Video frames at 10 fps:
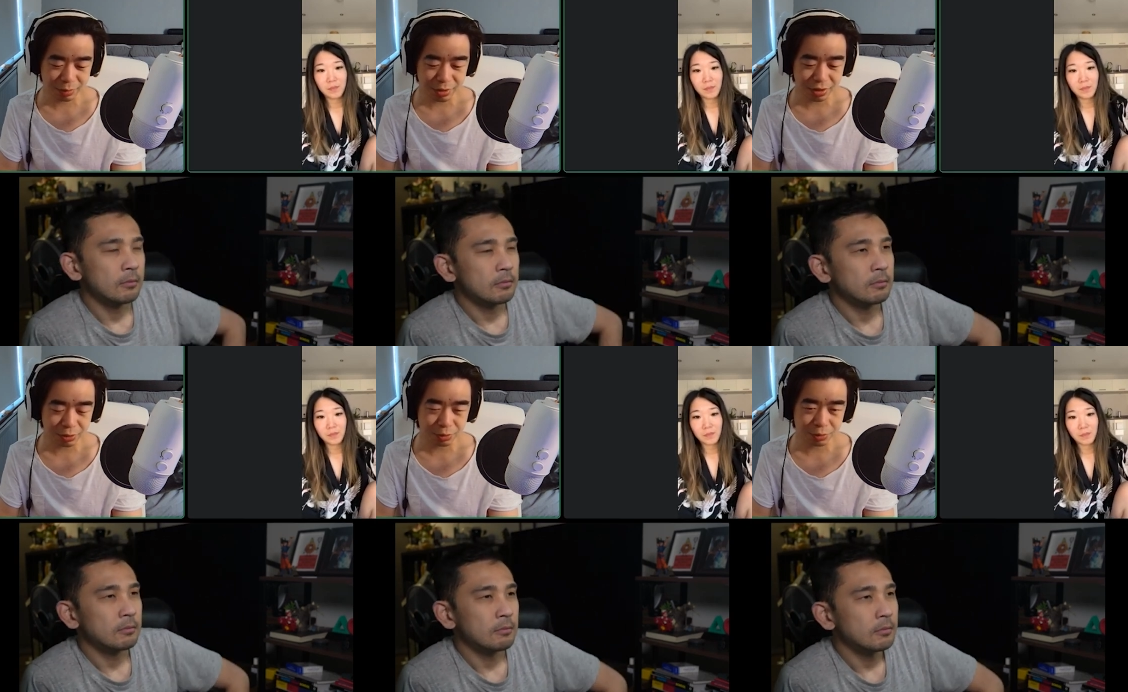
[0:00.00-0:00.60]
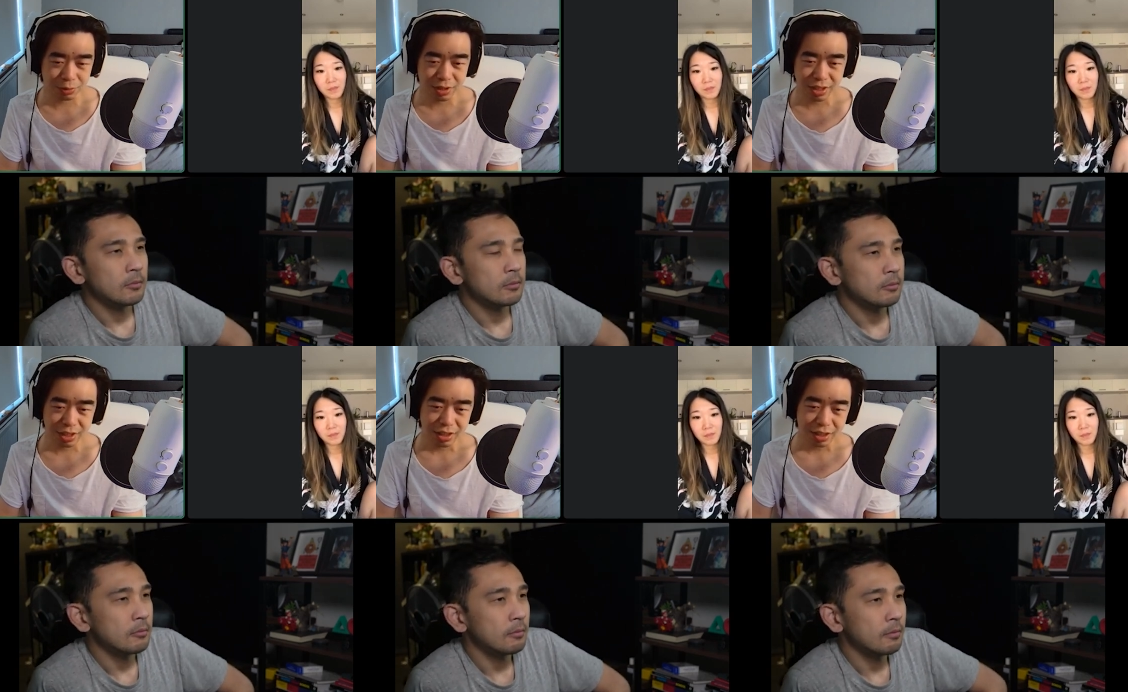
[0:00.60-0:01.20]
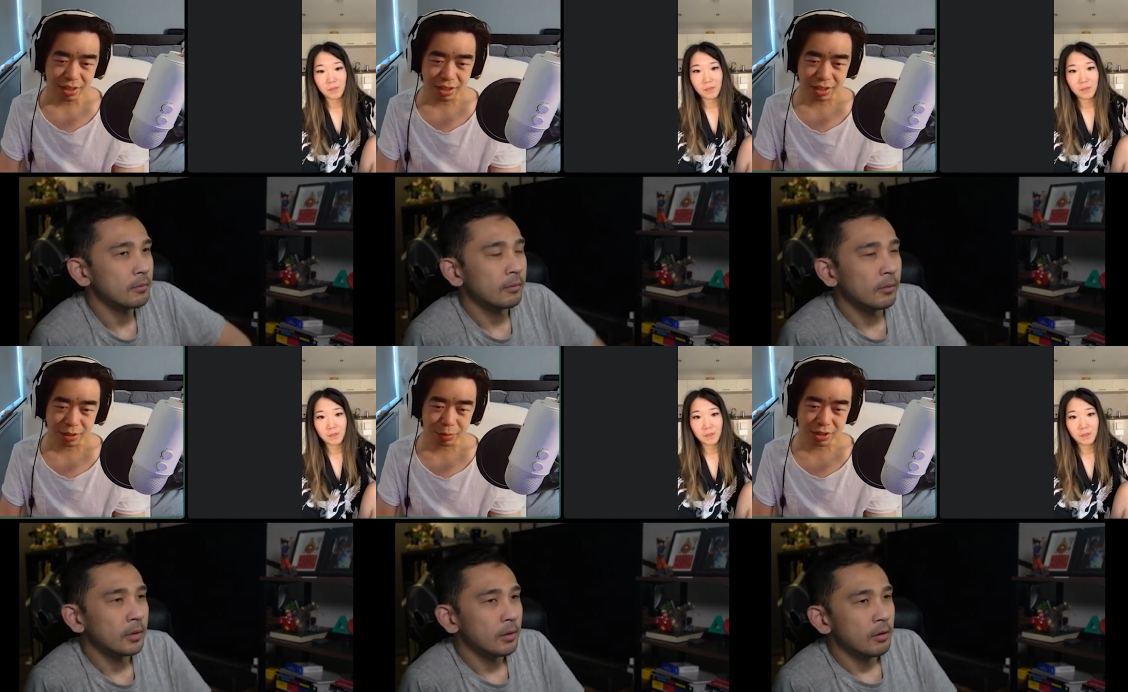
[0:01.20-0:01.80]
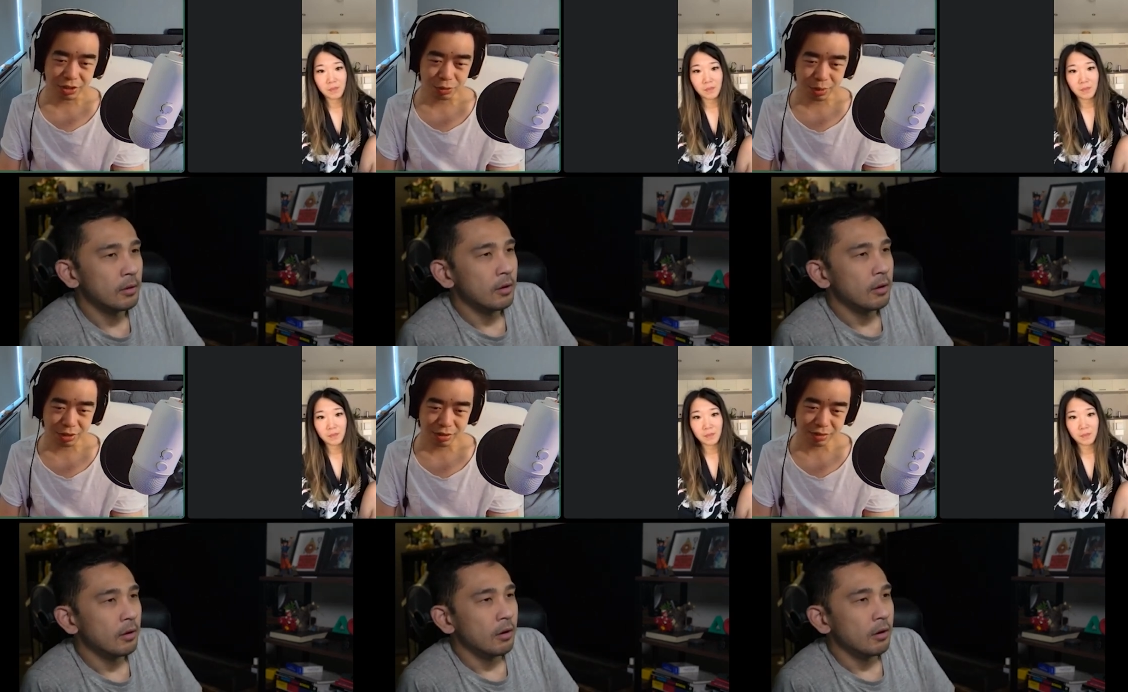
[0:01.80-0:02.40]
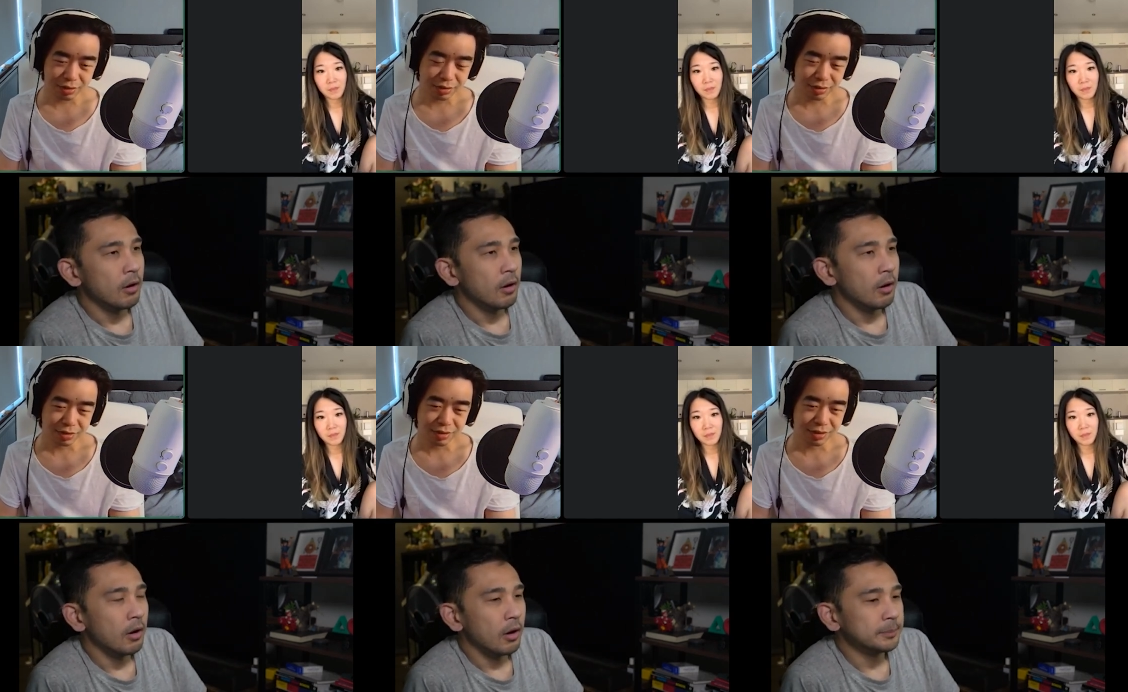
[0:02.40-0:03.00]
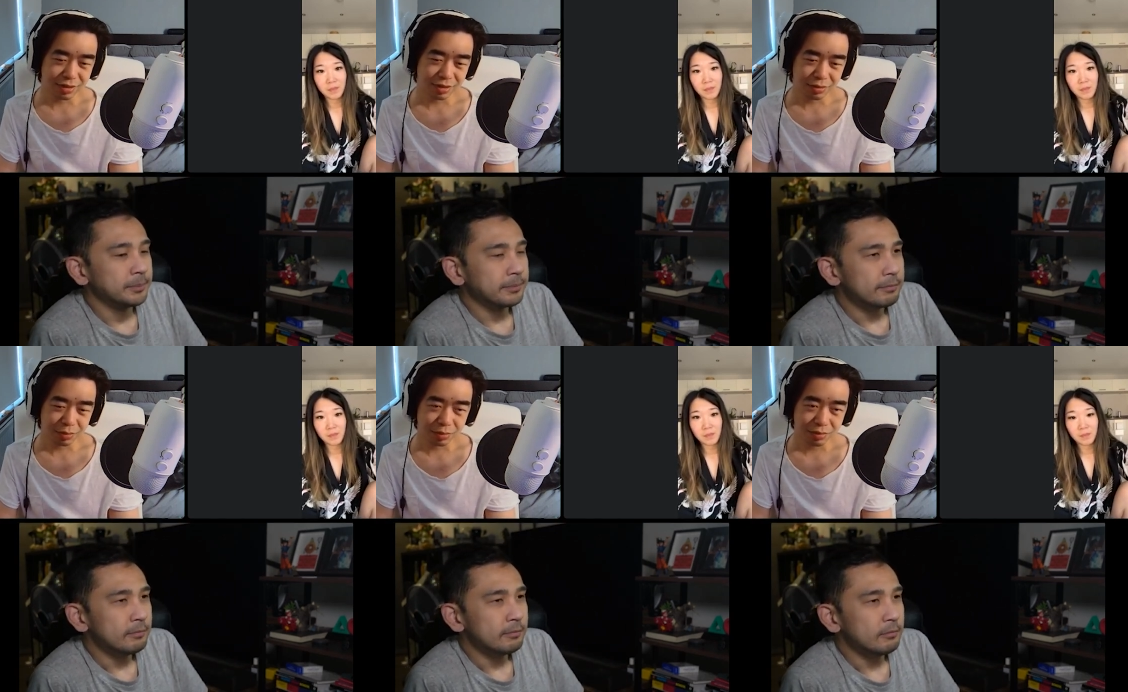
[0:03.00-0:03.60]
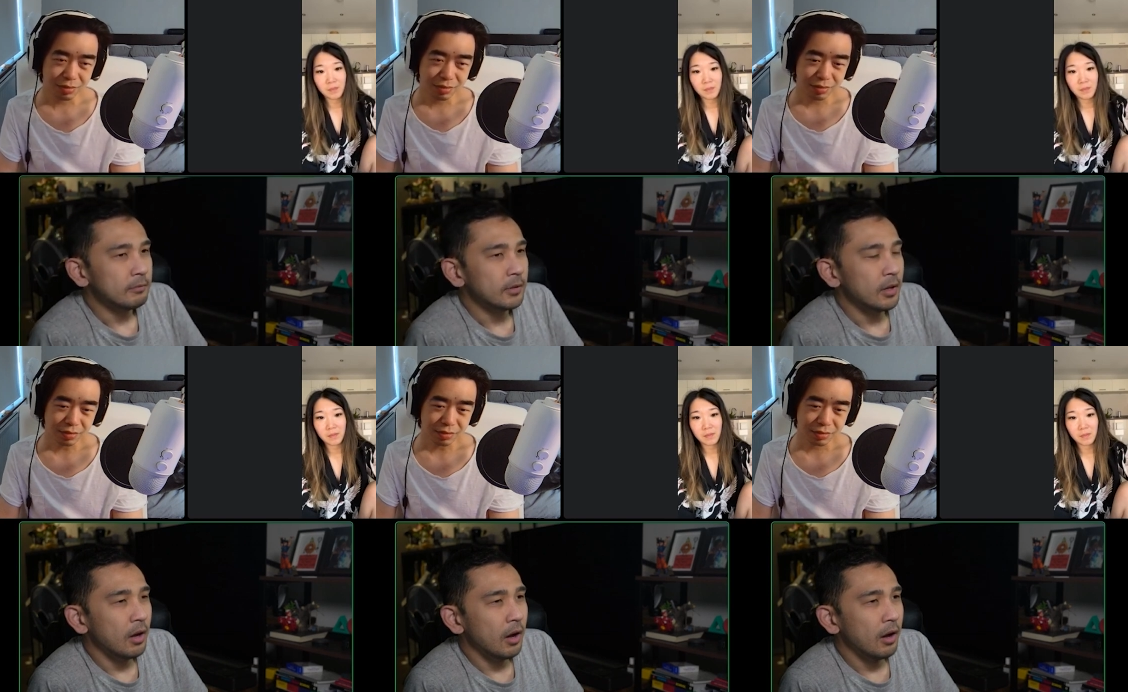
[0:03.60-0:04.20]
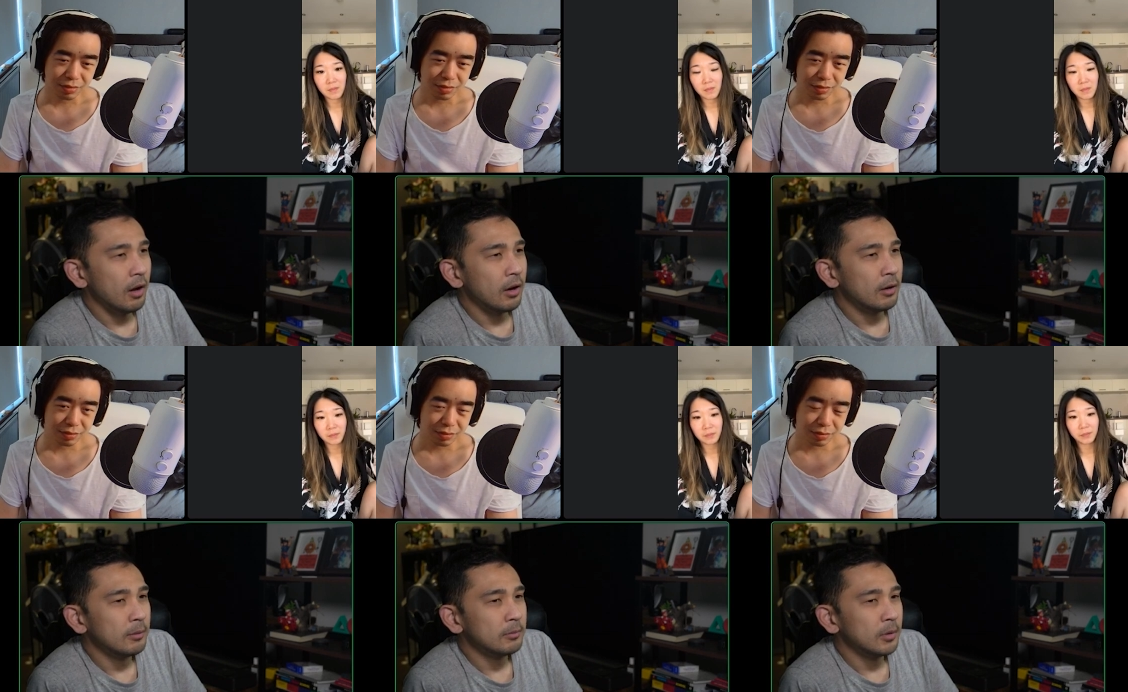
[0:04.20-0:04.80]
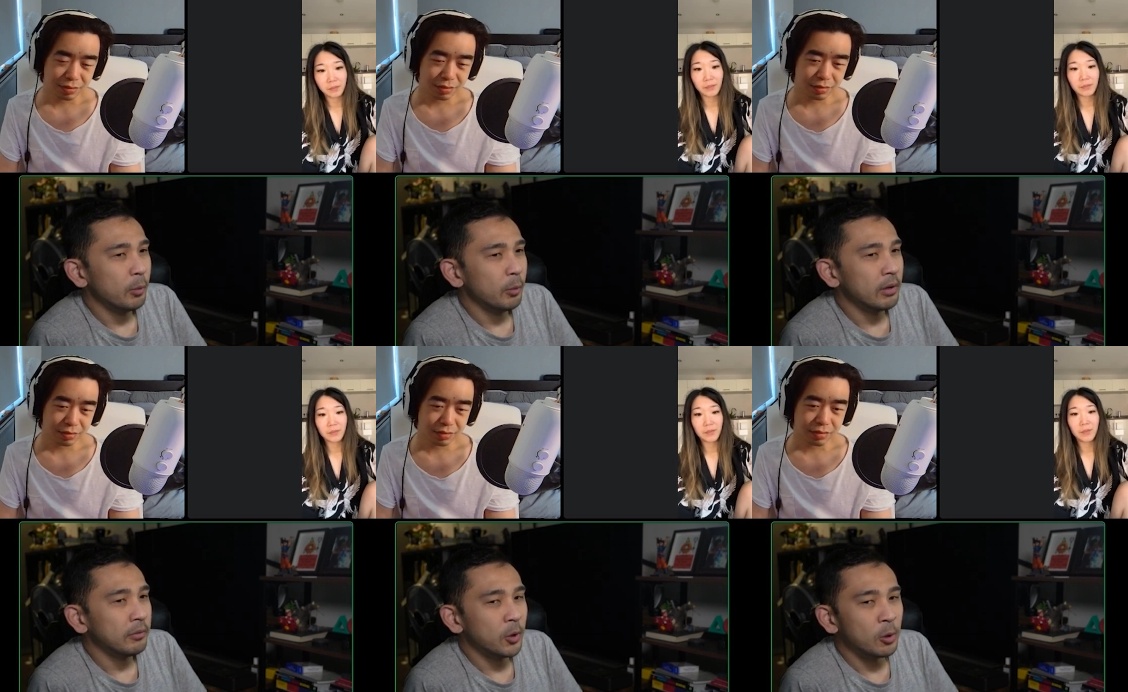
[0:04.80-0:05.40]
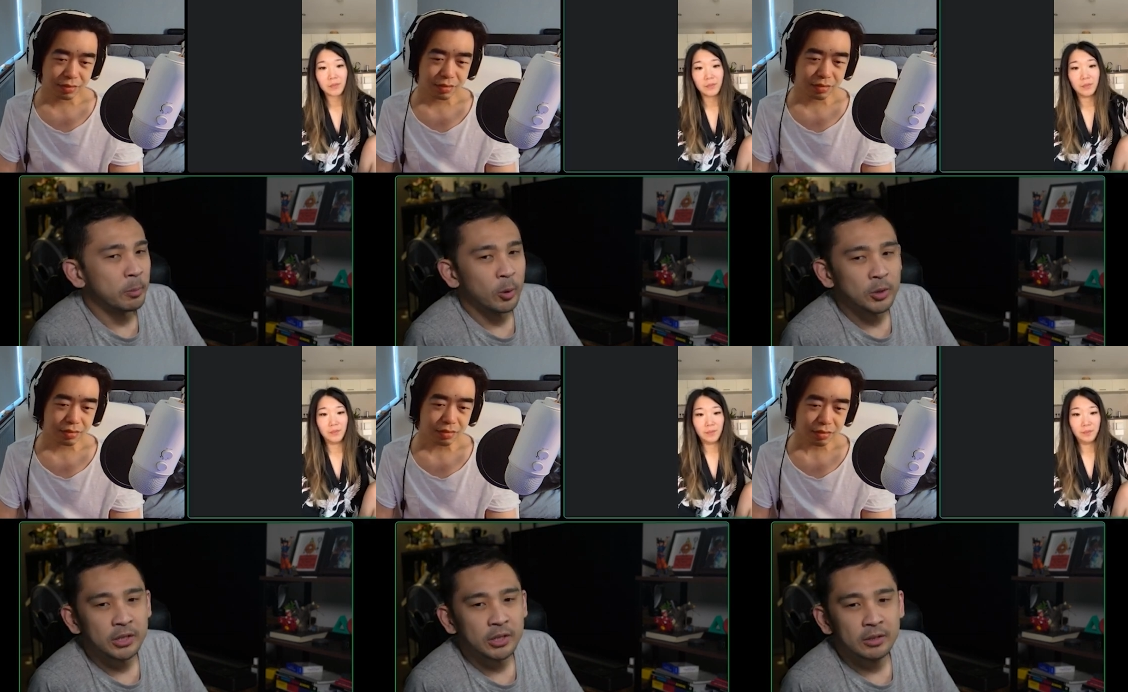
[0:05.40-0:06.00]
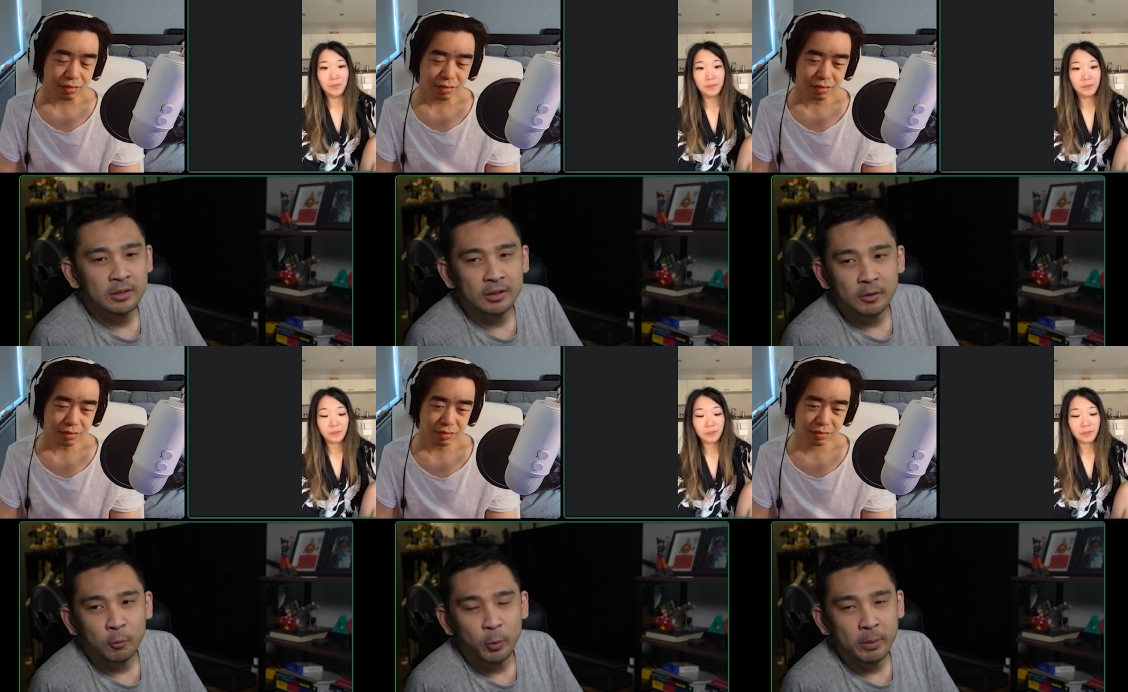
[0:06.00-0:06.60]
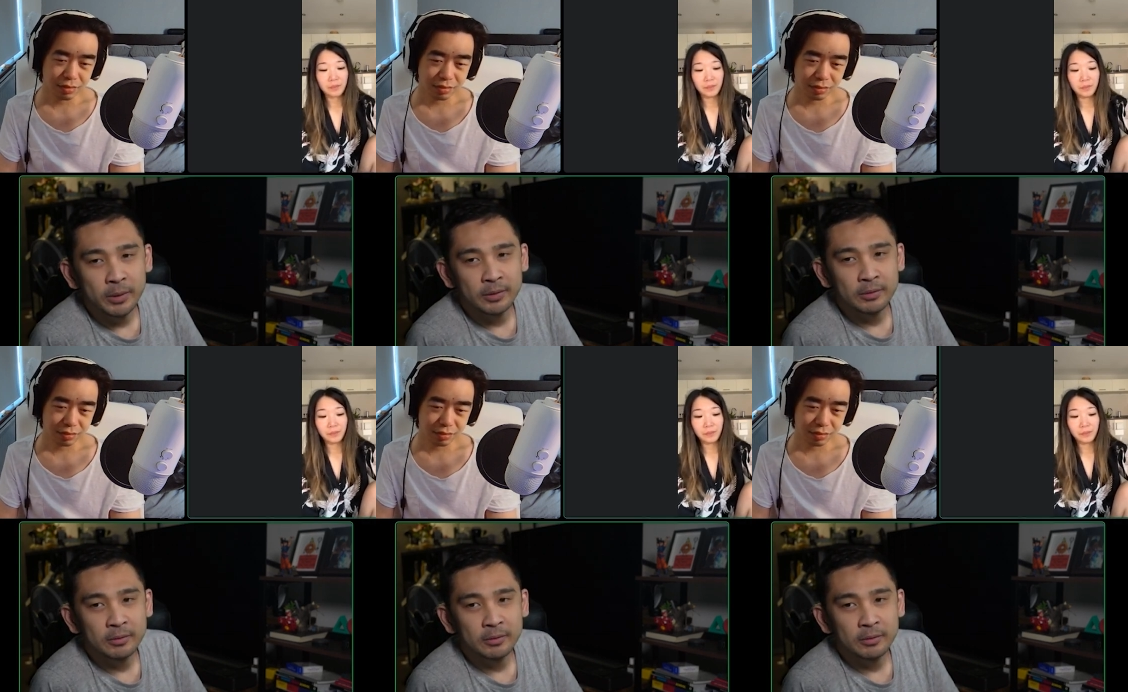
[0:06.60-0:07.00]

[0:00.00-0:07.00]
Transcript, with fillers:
Speaker 1: speak to a potential partner?
Speaker 2: Um. Well, if you're approaching women from